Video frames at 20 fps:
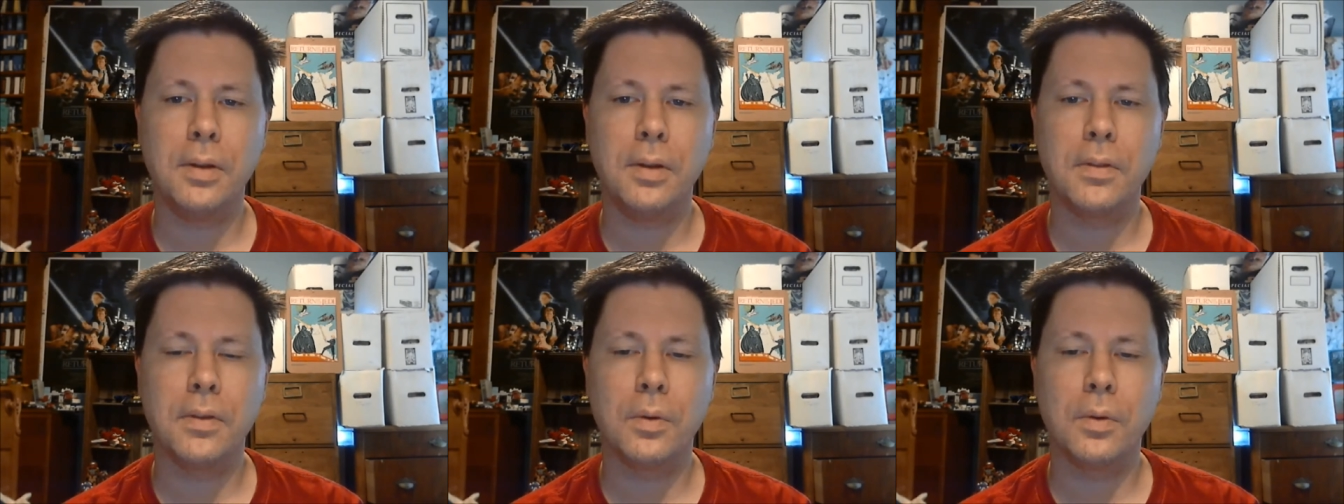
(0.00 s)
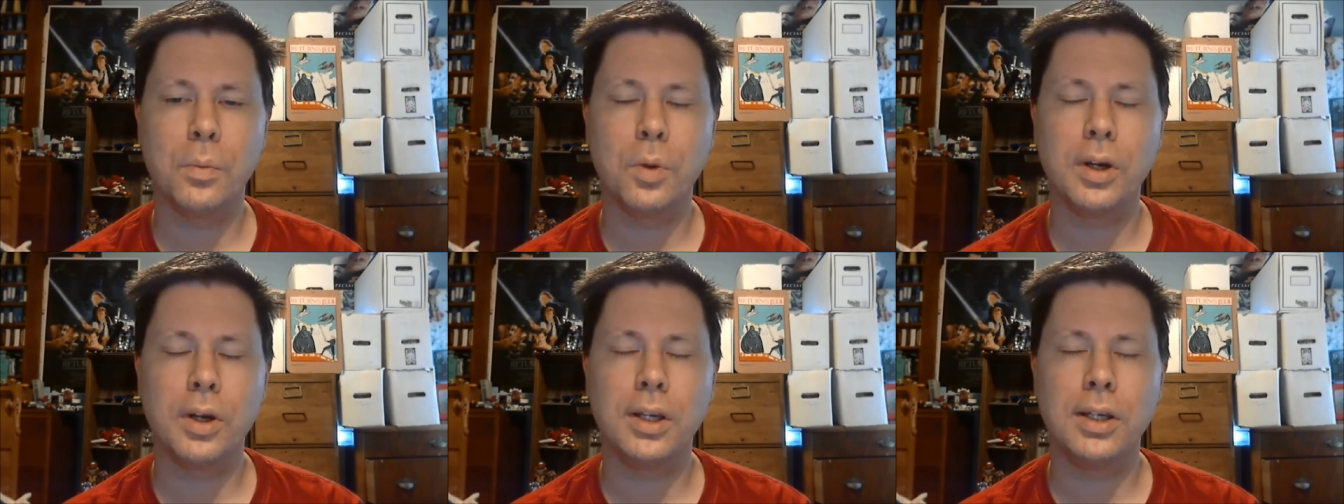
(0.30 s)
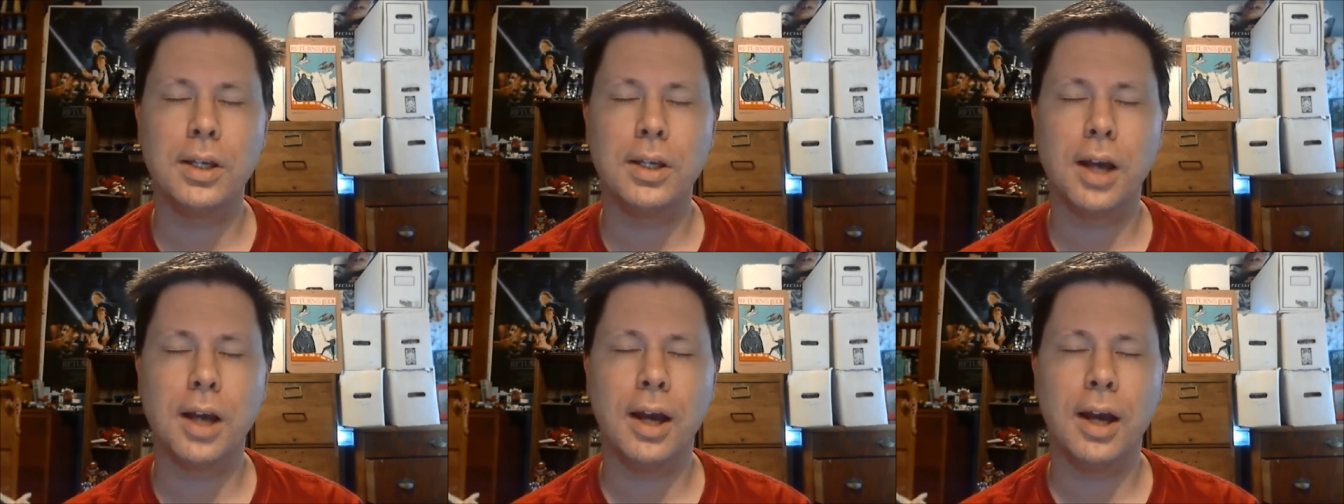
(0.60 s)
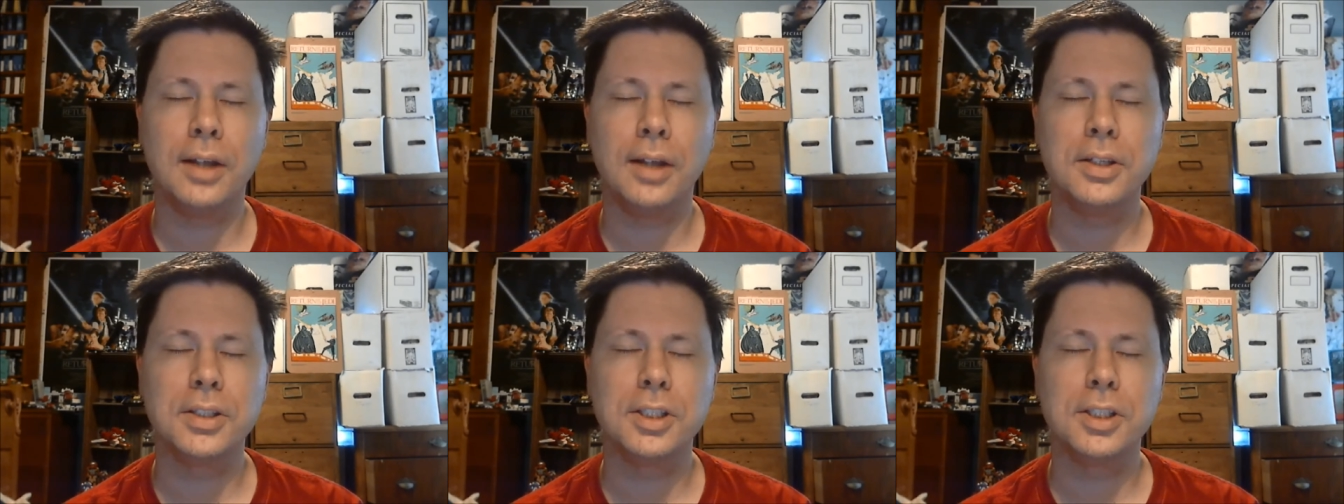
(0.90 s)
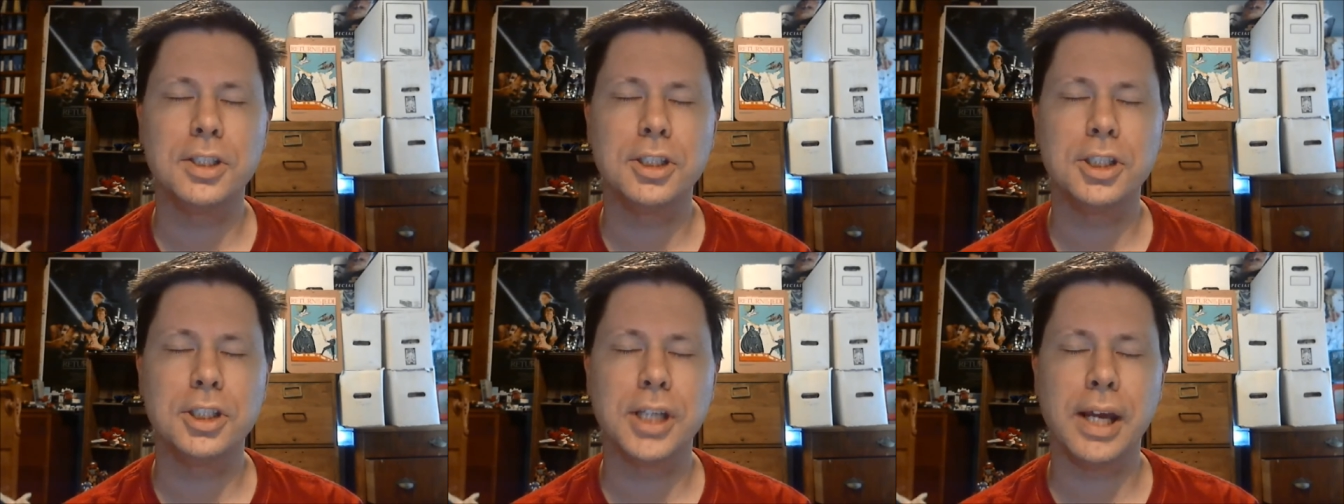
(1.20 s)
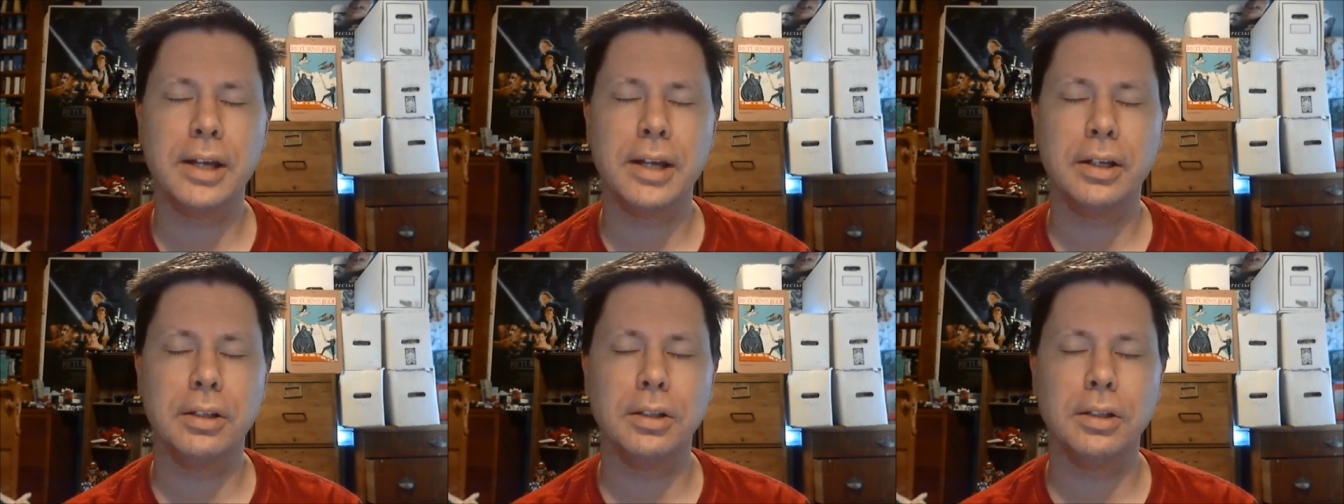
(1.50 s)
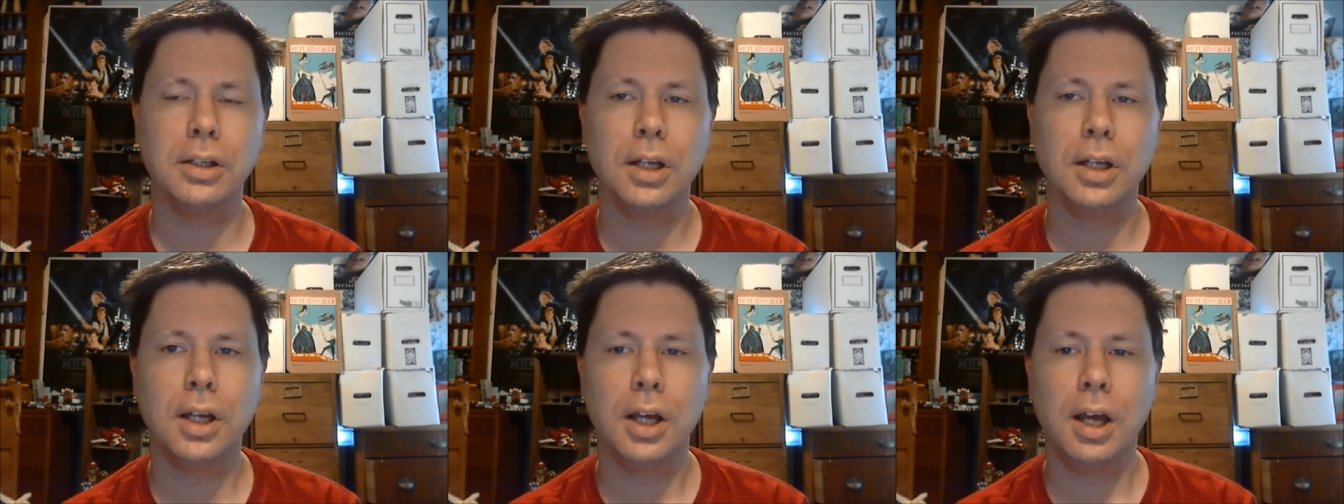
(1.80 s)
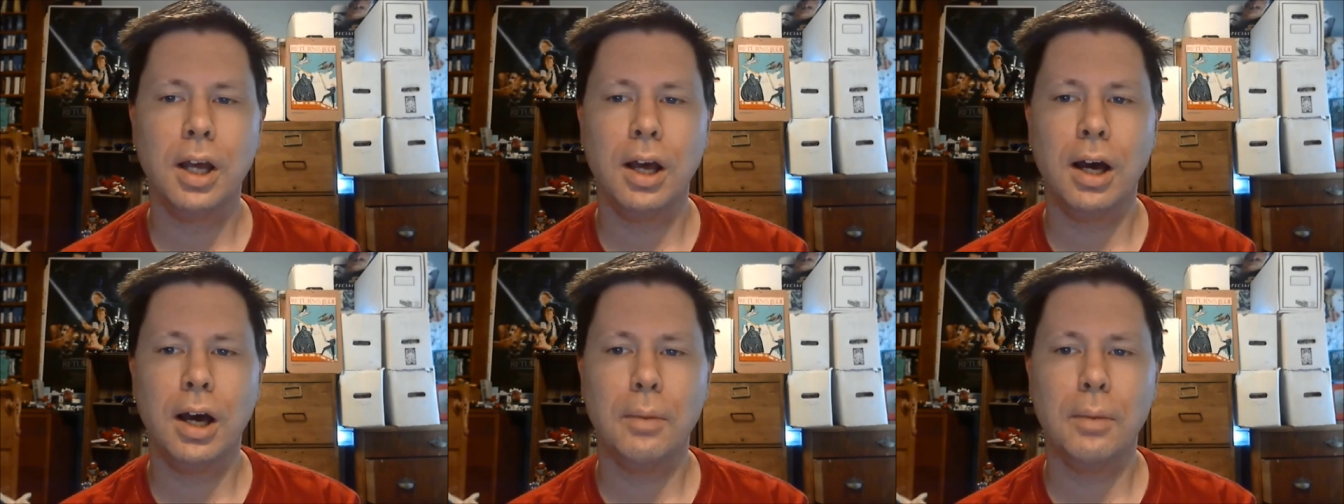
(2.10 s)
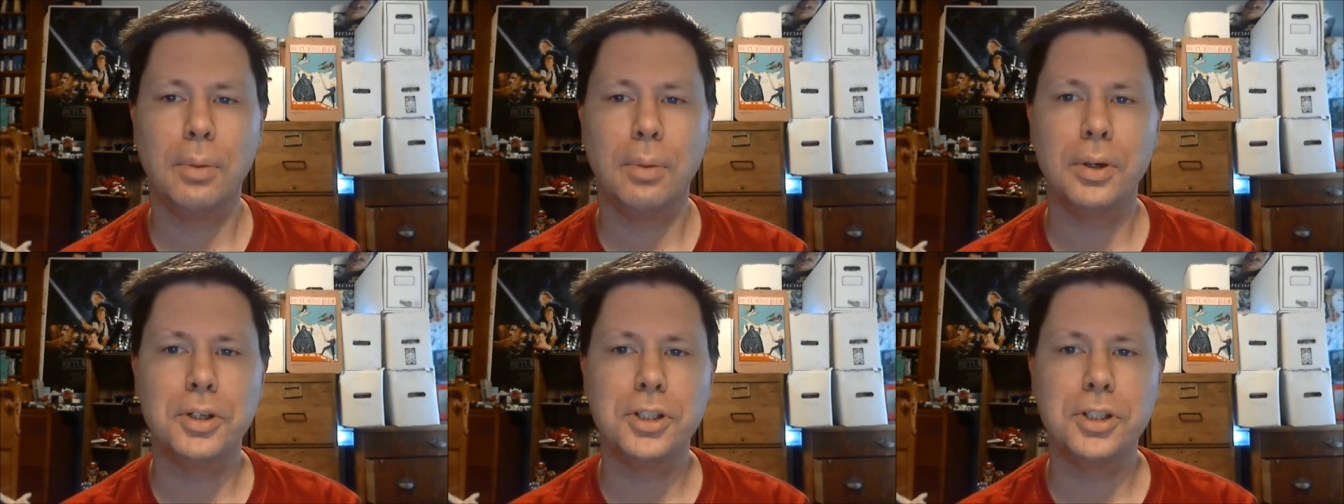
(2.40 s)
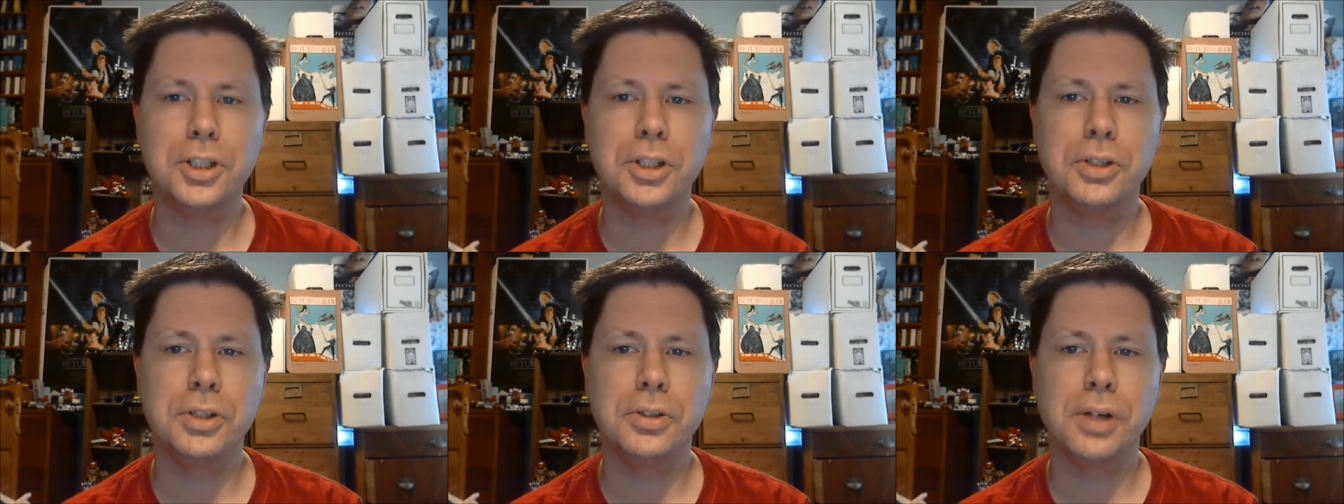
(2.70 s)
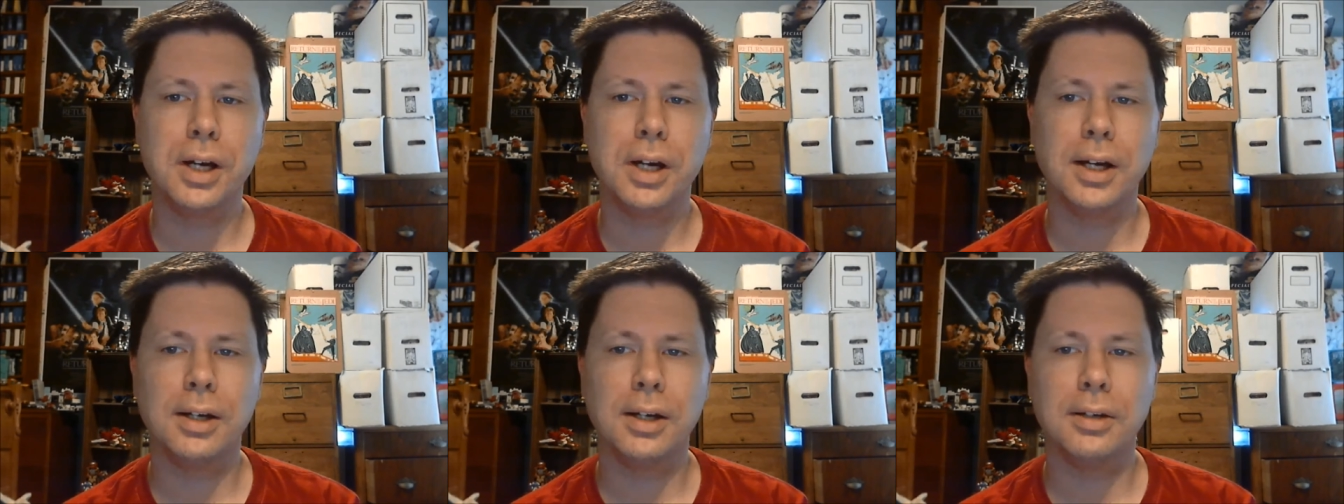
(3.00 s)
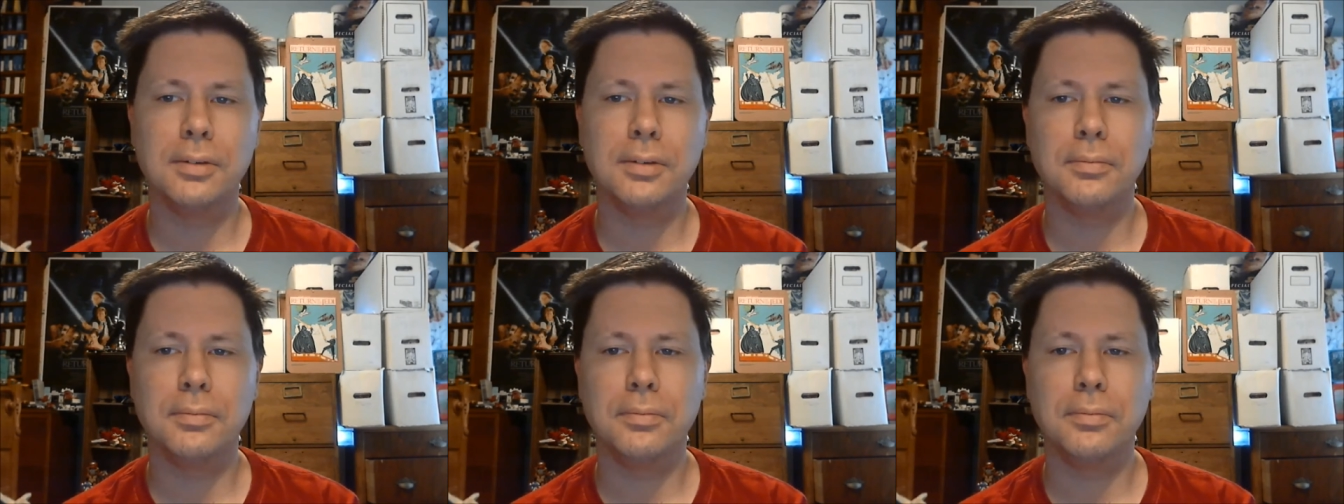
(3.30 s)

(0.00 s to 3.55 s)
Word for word: the Wookiee Hunt channel. I'll put you uh,